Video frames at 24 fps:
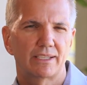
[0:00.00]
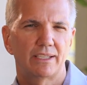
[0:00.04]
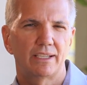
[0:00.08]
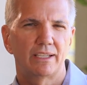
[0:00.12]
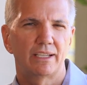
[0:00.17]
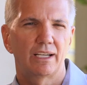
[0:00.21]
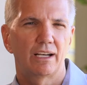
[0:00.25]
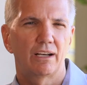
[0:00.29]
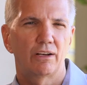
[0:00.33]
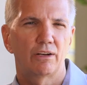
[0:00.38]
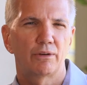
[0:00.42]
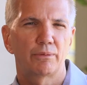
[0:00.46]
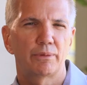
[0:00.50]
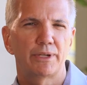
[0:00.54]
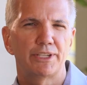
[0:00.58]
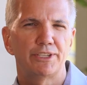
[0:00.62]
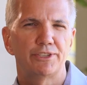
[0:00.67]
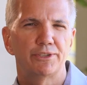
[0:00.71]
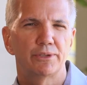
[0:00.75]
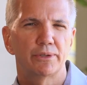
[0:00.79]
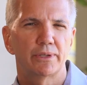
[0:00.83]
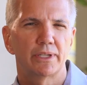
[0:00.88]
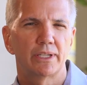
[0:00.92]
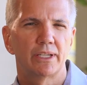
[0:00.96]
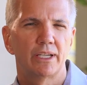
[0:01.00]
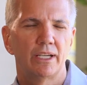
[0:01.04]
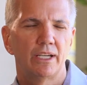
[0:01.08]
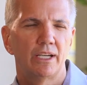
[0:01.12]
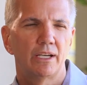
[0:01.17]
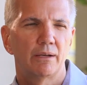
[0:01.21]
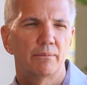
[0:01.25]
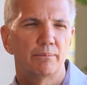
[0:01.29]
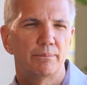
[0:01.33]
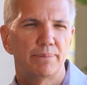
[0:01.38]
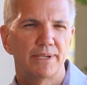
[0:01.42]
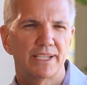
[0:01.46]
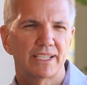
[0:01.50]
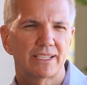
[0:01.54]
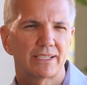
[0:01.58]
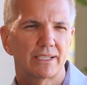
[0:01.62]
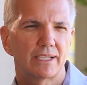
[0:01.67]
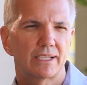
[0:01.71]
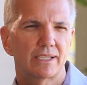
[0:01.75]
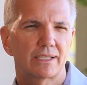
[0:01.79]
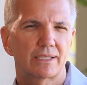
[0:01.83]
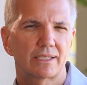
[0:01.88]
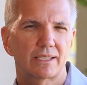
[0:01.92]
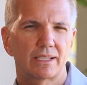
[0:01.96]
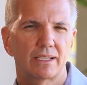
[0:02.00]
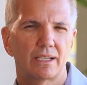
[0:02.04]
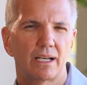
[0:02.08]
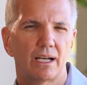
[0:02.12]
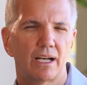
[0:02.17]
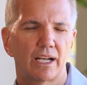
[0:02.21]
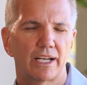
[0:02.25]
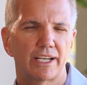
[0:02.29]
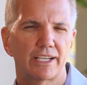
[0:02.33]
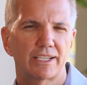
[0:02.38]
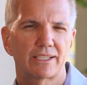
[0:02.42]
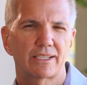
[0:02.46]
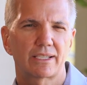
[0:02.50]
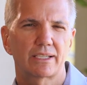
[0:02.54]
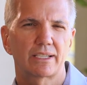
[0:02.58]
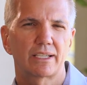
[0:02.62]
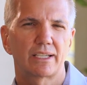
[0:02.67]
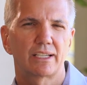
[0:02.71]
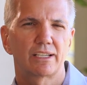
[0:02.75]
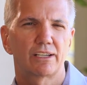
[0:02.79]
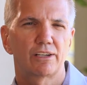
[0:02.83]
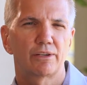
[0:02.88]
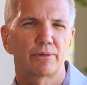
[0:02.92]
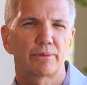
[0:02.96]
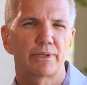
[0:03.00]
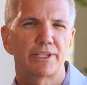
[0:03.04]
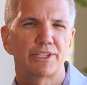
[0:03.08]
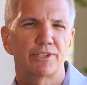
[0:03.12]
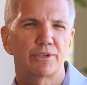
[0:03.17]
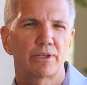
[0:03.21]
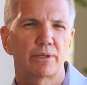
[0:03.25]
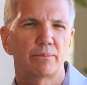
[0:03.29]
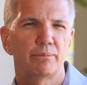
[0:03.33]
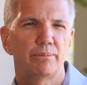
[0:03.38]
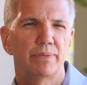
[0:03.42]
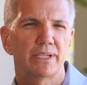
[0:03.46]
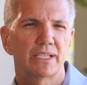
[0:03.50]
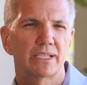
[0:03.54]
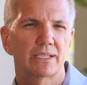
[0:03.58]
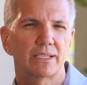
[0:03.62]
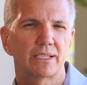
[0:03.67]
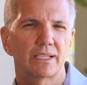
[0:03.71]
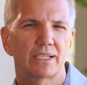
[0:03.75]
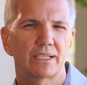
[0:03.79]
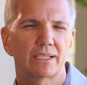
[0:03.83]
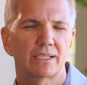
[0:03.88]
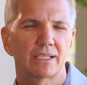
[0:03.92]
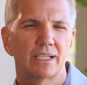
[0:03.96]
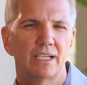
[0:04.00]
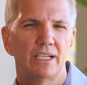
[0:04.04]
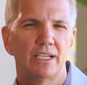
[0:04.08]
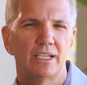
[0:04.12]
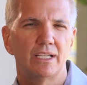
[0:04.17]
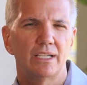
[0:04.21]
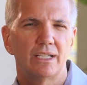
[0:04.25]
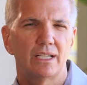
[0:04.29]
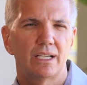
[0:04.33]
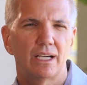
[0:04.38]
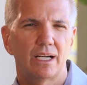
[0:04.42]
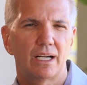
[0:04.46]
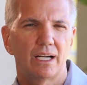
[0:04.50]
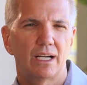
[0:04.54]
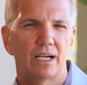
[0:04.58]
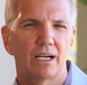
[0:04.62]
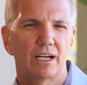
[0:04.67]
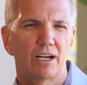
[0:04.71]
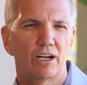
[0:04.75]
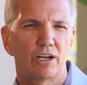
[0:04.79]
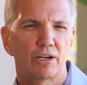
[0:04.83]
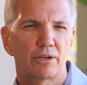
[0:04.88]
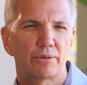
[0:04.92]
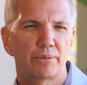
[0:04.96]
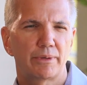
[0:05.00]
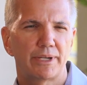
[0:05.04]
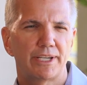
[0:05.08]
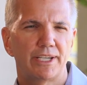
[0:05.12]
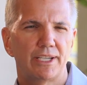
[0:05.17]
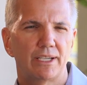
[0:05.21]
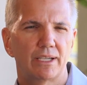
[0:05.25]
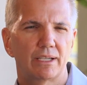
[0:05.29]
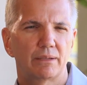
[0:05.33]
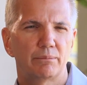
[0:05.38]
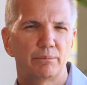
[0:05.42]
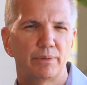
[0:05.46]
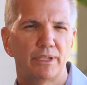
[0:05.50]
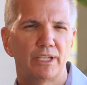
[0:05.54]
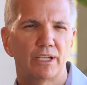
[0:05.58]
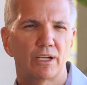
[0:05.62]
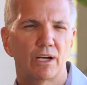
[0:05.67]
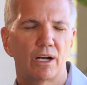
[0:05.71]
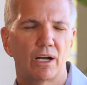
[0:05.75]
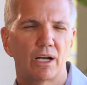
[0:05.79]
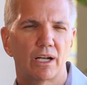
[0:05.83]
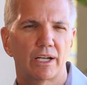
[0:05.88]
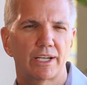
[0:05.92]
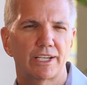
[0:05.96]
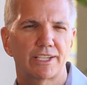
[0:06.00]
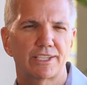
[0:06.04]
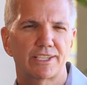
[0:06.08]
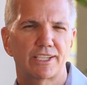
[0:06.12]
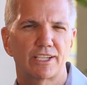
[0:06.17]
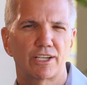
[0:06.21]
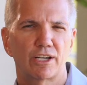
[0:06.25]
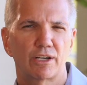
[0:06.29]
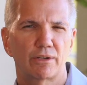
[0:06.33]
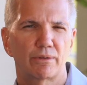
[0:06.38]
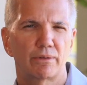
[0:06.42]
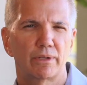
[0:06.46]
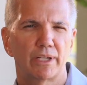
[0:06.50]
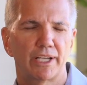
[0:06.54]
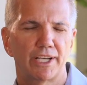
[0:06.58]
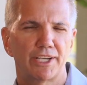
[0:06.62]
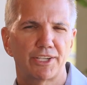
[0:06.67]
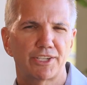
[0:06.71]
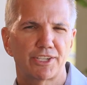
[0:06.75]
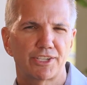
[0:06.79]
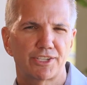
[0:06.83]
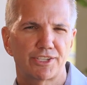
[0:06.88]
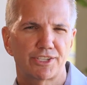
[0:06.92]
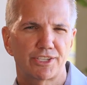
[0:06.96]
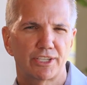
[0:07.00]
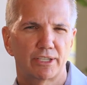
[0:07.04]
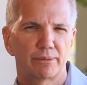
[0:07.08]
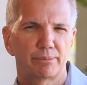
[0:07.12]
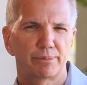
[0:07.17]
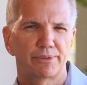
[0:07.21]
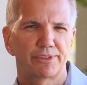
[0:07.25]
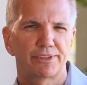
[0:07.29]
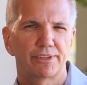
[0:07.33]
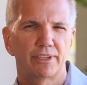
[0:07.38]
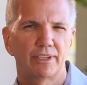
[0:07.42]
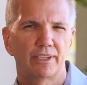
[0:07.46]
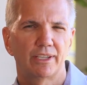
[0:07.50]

And are we doing business honestly? Are we doing business? Are we being honest in our relationships?